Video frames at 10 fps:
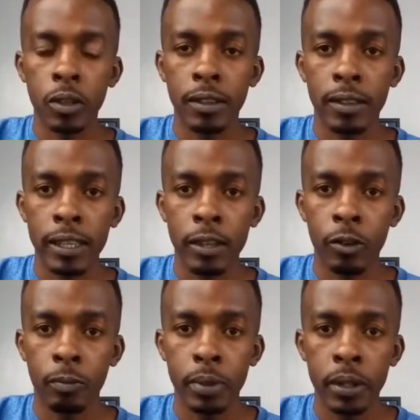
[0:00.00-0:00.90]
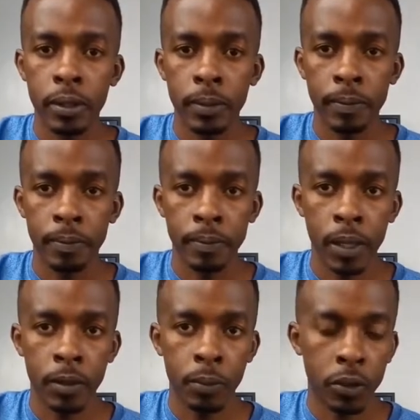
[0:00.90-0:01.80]
is in the key of B
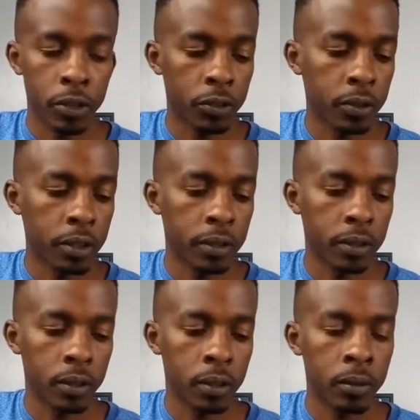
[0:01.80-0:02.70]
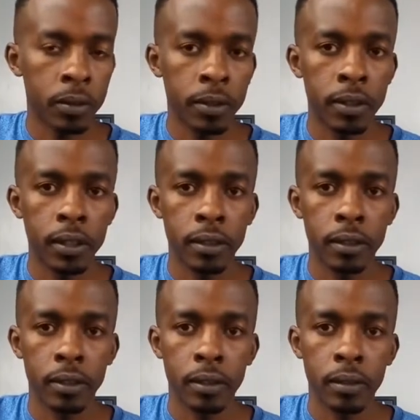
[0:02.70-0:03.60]
and the progression is 6,